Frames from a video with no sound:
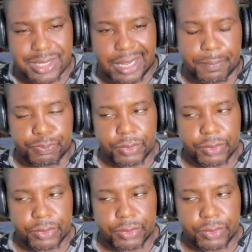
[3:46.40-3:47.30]
wasn't
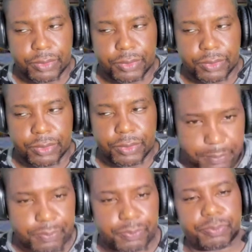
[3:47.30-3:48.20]
the answer.
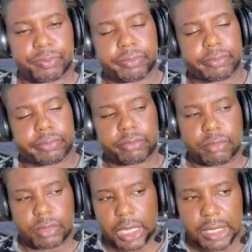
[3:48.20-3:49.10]
Thinking.
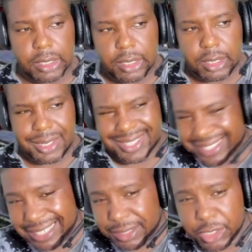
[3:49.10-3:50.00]

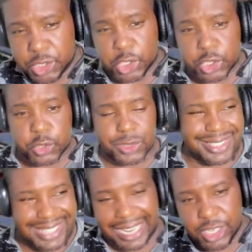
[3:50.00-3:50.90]
Anthony Joshua is
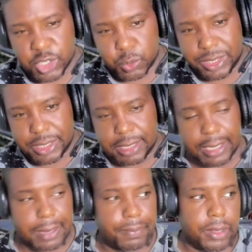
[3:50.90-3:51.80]
dangerous when he's
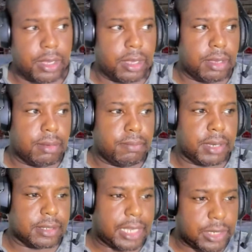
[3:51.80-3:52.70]
thinking,
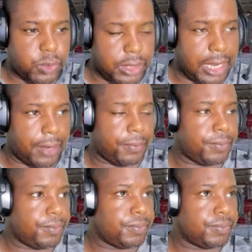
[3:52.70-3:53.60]
because guess what
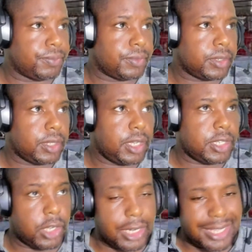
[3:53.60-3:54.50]
now?
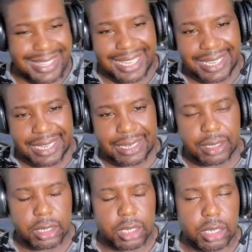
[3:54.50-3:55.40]
He's not only
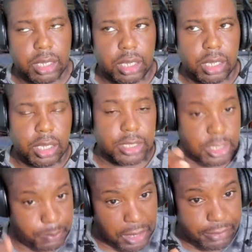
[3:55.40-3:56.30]
thinking, it's his
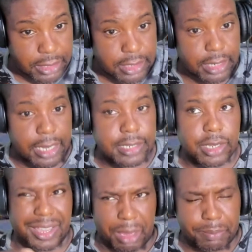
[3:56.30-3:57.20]
birthday today, so
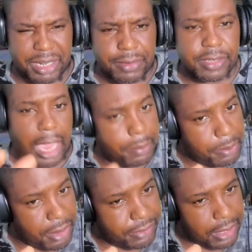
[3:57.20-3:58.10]
I believe so. Happy
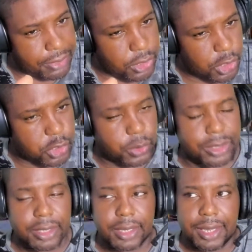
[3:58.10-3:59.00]
birthday, Anthony Joshua.
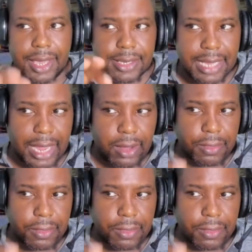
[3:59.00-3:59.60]
He's now